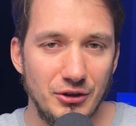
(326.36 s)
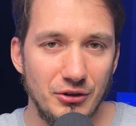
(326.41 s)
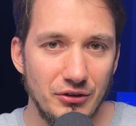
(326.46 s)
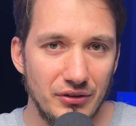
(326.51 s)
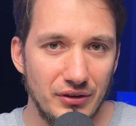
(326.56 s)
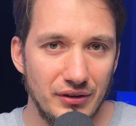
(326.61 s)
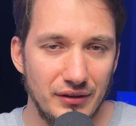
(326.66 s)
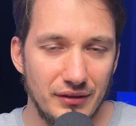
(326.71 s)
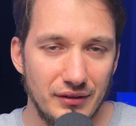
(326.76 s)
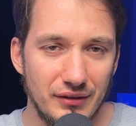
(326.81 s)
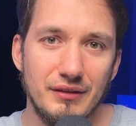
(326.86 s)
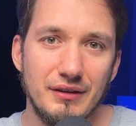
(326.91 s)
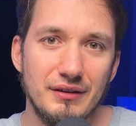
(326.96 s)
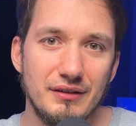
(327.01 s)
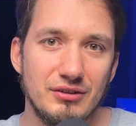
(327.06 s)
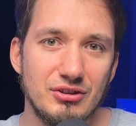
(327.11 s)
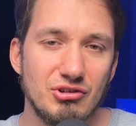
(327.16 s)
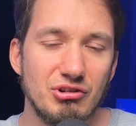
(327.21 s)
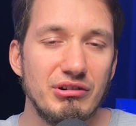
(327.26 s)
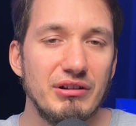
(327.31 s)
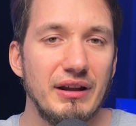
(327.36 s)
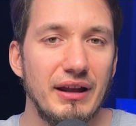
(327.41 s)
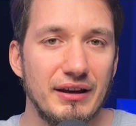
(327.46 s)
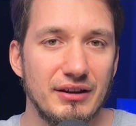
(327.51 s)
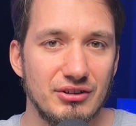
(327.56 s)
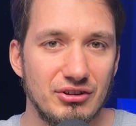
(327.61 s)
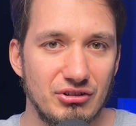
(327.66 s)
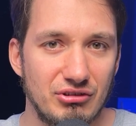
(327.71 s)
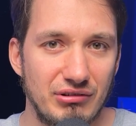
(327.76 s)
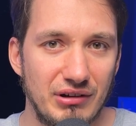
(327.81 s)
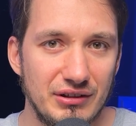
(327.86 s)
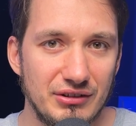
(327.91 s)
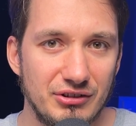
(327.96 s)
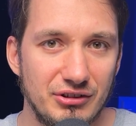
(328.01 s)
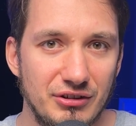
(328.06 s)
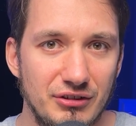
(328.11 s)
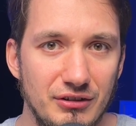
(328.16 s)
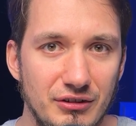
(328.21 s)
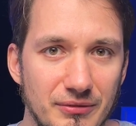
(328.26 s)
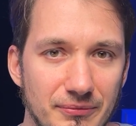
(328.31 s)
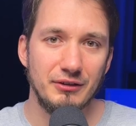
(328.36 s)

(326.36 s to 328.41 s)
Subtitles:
Using this tree-like structure,